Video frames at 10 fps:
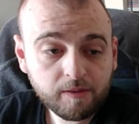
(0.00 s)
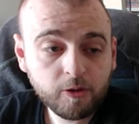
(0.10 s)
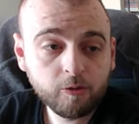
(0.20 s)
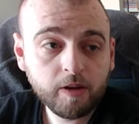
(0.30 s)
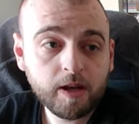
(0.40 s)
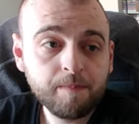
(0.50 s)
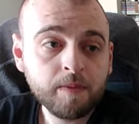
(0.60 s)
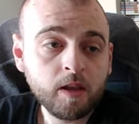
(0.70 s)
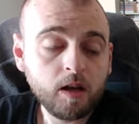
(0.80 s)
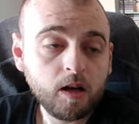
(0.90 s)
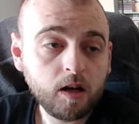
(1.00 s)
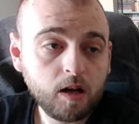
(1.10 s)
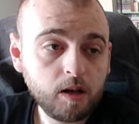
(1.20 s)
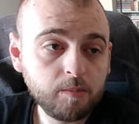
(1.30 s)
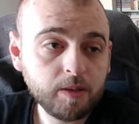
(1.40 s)
Juve
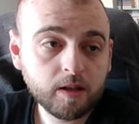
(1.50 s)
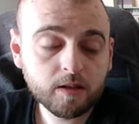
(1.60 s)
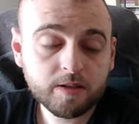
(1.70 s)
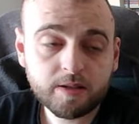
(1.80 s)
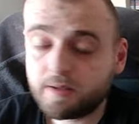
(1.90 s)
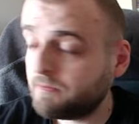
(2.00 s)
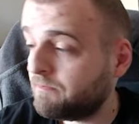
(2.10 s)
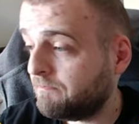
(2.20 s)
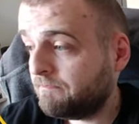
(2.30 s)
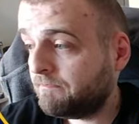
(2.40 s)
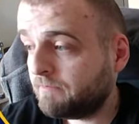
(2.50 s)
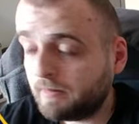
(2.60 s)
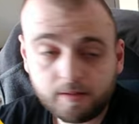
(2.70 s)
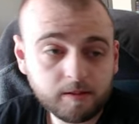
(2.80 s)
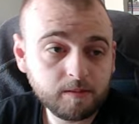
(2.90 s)
because
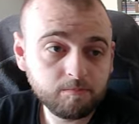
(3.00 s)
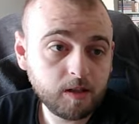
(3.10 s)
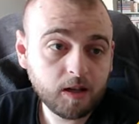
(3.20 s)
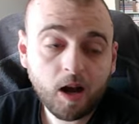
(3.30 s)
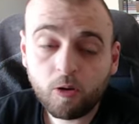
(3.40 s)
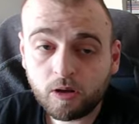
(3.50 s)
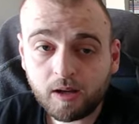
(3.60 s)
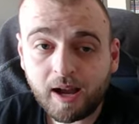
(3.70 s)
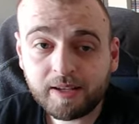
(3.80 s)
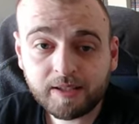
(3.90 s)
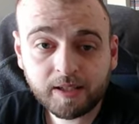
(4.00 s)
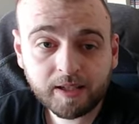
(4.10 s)
Kauk, I think,